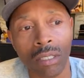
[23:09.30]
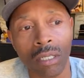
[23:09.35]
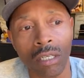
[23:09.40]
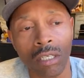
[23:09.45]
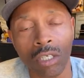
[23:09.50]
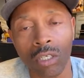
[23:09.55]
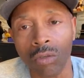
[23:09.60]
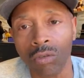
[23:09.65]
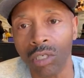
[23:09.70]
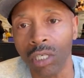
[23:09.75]

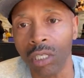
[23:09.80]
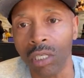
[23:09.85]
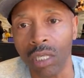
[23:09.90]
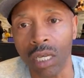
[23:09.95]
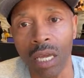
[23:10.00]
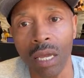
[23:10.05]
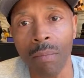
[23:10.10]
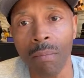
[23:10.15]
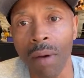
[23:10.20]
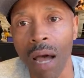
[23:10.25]
so just
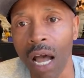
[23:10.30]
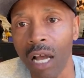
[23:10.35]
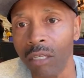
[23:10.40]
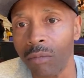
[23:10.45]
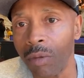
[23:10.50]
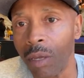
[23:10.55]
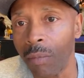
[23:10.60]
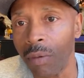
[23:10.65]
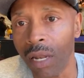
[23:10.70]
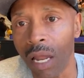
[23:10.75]
inbox
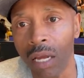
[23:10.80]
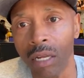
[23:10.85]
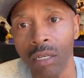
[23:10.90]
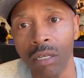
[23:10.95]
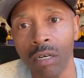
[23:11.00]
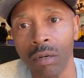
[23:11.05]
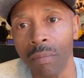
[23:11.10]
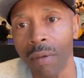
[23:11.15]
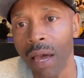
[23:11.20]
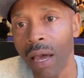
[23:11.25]
me and be like,
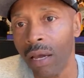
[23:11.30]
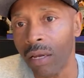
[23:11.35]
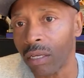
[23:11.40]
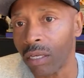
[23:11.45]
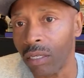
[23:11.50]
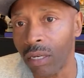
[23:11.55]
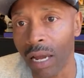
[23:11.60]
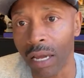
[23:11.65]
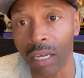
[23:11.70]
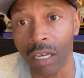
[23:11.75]
look,
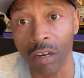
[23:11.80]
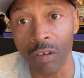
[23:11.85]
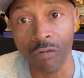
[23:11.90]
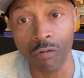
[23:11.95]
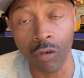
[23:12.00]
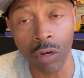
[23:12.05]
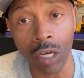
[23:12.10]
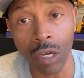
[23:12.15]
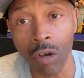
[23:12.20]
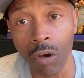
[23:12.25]
Matt, can I get a
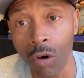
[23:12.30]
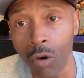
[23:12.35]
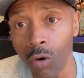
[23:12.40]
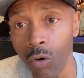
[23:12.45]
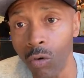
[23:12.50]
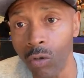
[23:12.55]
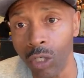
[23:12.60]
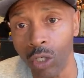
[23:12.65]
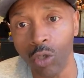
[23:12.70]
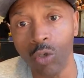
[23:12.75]
free
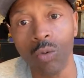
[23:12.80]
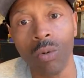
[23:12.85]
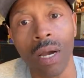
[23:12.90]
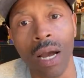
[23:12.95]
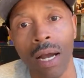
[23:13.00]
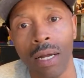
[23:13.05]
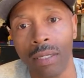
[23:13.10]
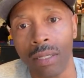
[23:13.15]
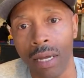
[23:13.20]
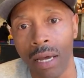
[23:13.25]
code? And you
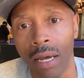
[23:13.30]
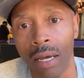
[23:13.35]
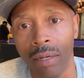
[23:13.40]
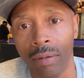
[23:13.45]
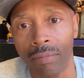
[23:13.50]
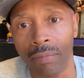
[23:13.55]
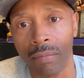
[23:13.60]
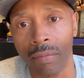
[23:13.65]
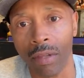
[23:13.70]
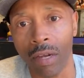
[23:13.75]
got that,
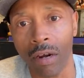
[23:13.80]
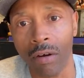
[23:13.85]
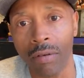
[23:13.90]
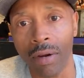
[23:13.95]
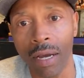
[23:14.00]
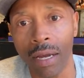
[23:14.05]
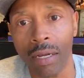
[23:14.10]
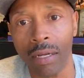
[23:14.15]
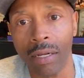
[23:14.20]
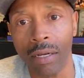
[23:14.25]
all
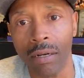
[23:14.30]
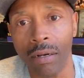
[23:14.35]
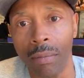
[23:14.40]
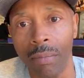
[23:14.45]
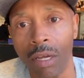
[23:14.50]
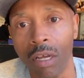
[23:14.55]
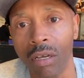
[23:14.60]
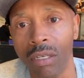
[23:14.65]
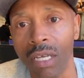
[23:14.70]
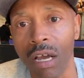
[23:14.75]
right?
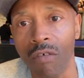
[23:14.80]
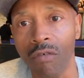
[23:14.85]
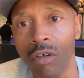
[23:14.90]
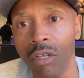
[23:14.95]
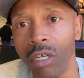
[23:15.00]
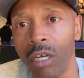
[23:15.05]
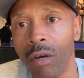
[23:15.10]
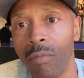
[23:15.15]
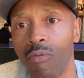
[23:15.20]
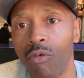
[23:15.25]
Because I
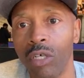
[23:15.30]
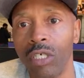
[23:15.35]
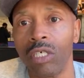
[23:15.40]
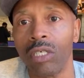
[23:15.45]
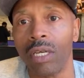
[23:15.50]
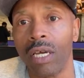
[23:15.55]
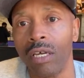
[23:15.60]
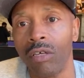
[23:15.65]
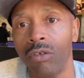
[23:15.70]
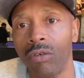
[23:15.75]
really
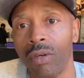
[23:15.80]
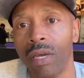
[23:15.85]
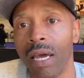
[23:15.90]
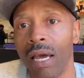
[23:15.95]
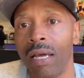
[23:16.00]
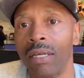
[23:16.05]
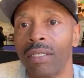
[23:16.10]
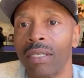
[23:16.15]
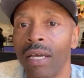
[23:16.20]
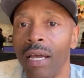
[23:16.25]
appreciate you
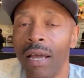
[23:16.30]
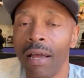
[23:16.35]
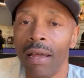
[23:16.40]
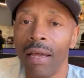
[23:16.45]
cats.